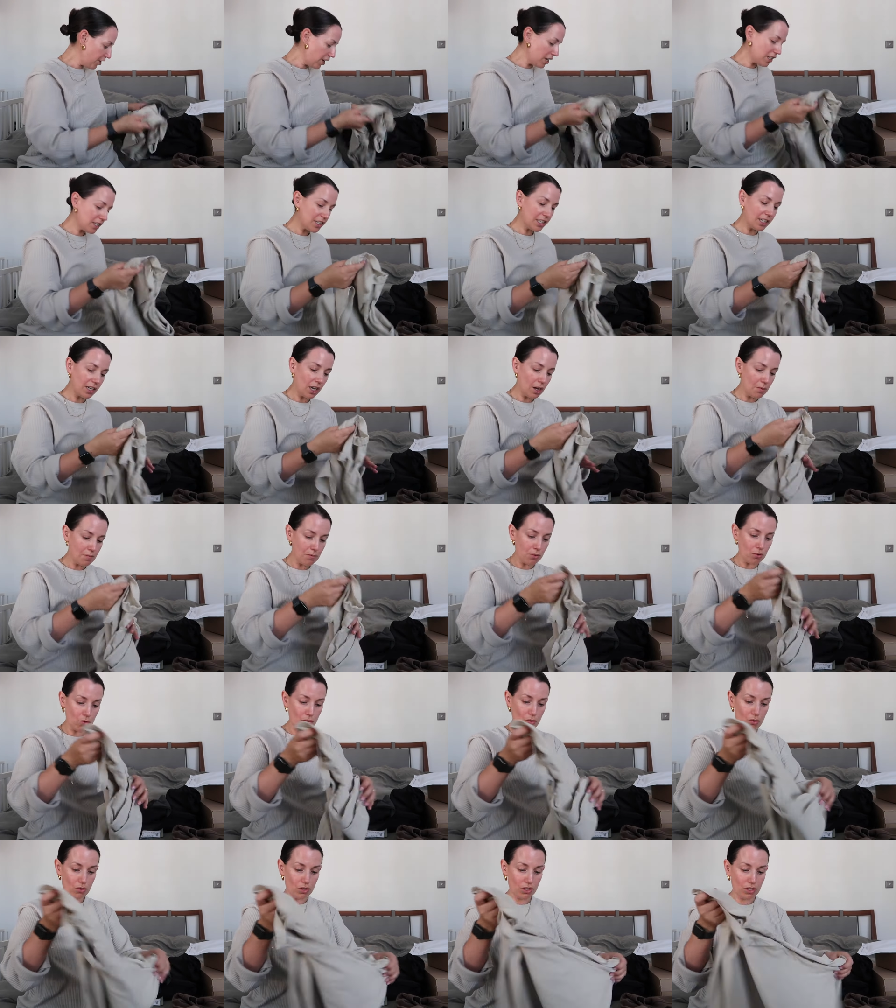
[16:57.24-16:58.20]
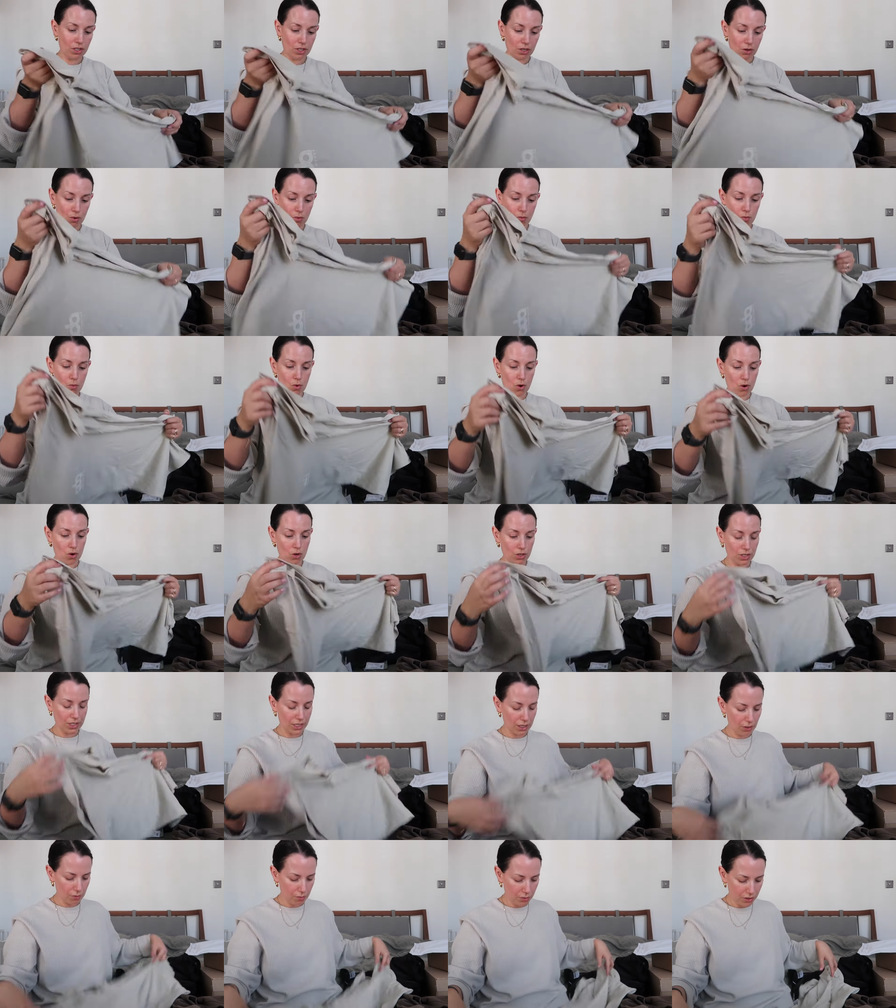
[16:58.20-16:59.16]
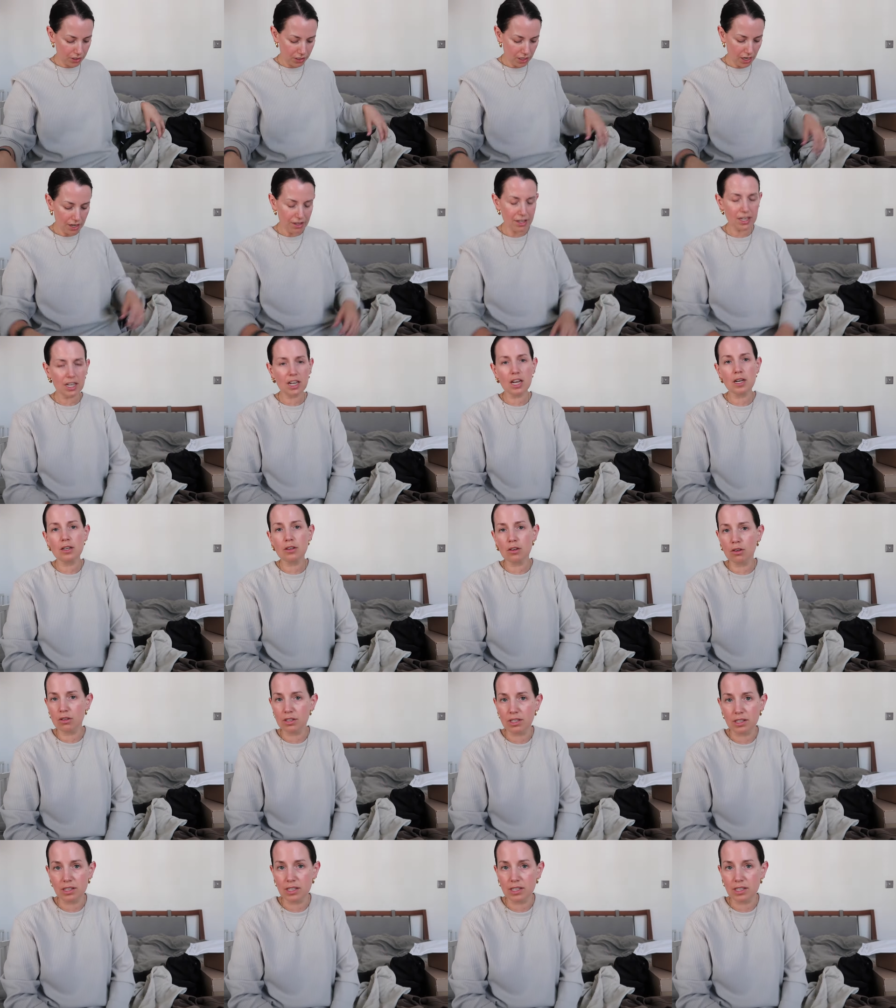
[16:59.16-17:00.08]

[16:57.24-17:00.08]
first thing I bought was, I think I'd gone